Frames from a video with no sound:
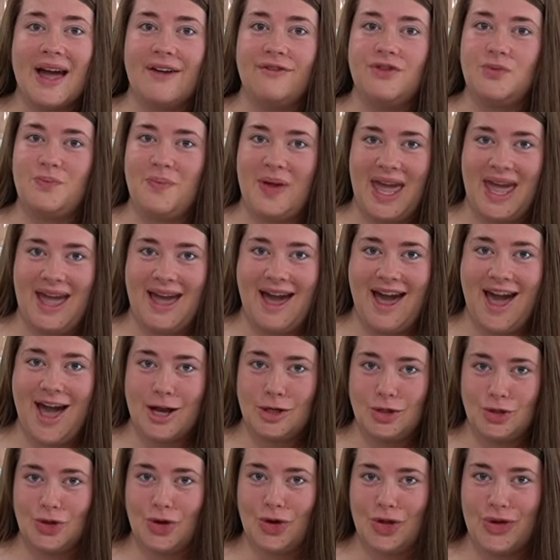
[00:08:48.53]
have to pay
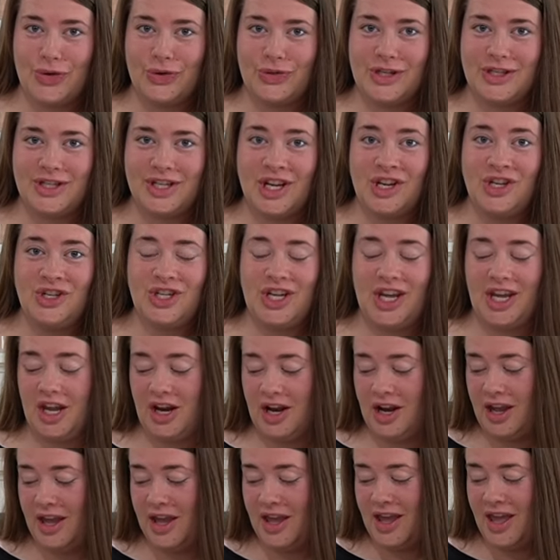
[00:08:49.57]
extra close
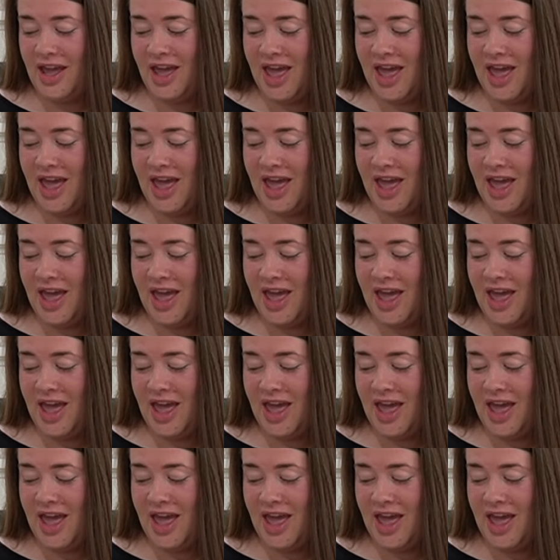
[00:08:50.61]
attention